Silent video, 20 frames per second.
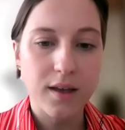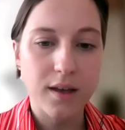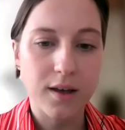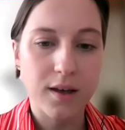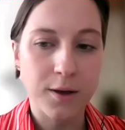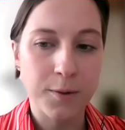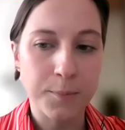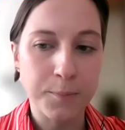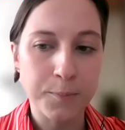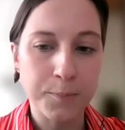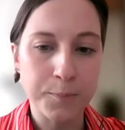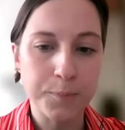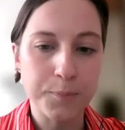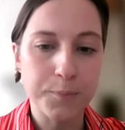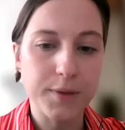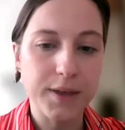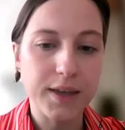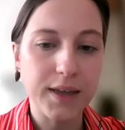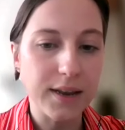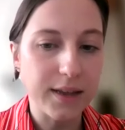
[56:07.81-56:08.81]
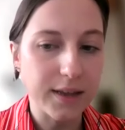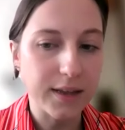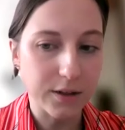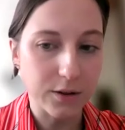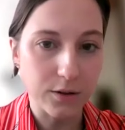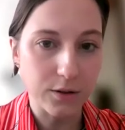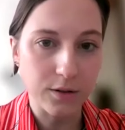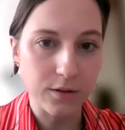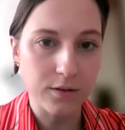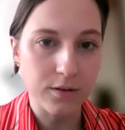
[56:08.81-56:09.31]

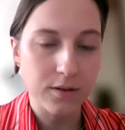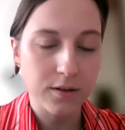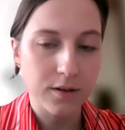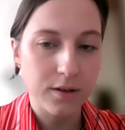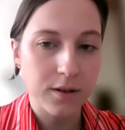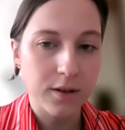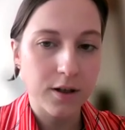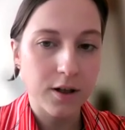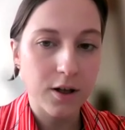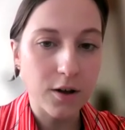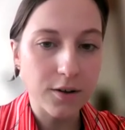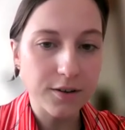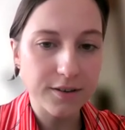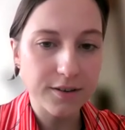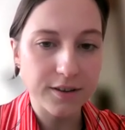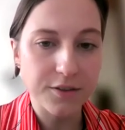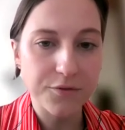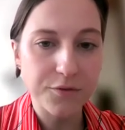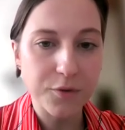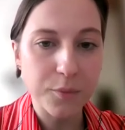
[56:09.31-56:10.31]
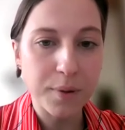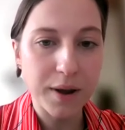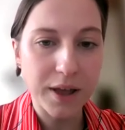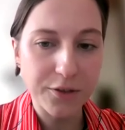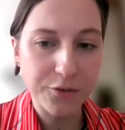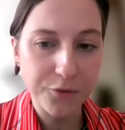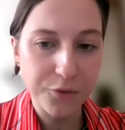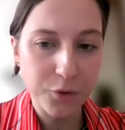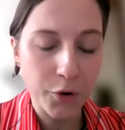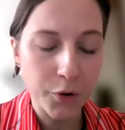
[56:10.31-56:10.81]
illegal content from
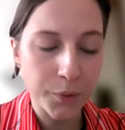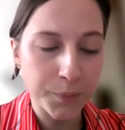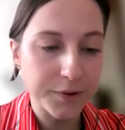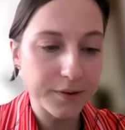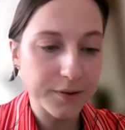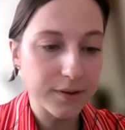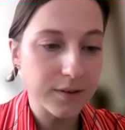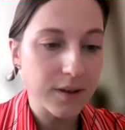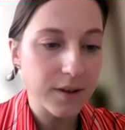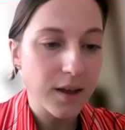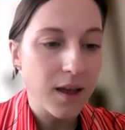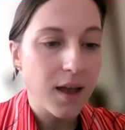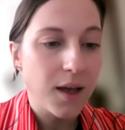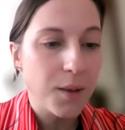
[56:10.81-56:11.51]
platforms.